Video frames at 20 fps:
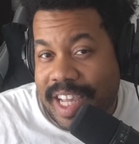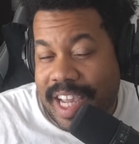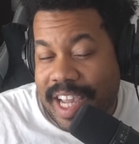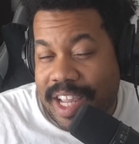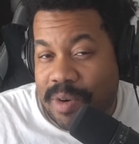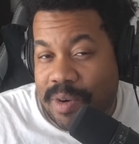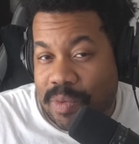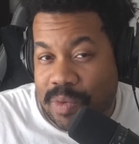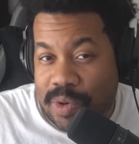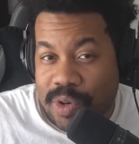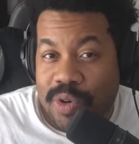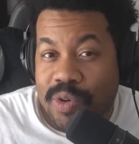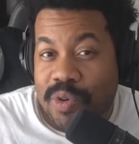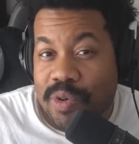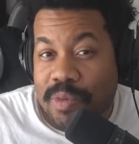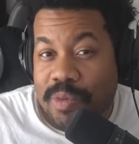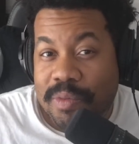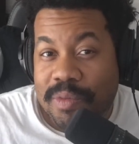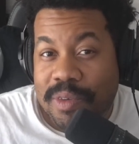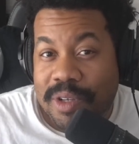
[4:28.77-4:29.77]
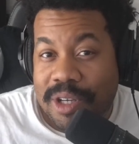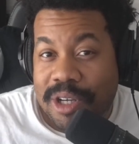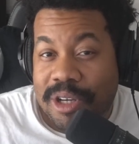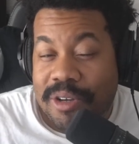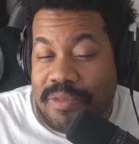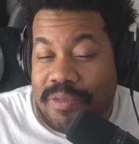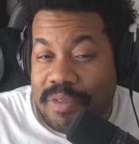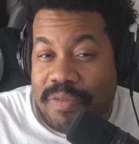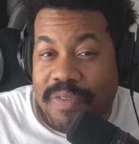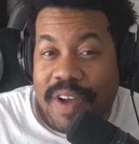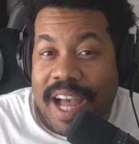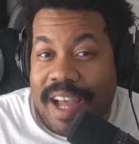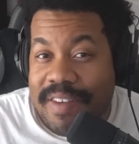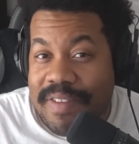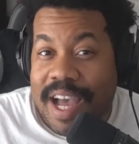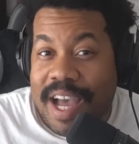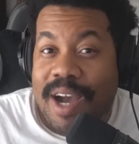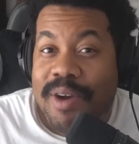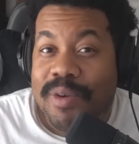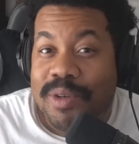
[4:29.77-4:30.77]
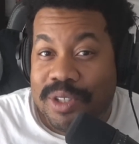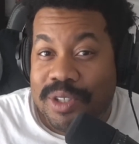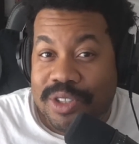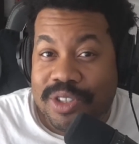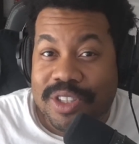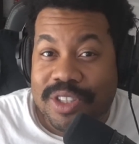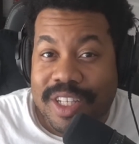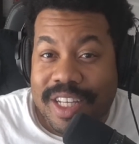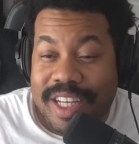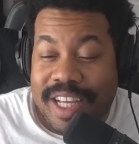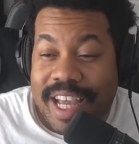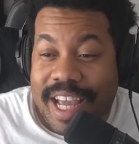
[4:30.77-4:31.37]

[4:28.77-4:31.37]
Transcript: in a room for 5 hours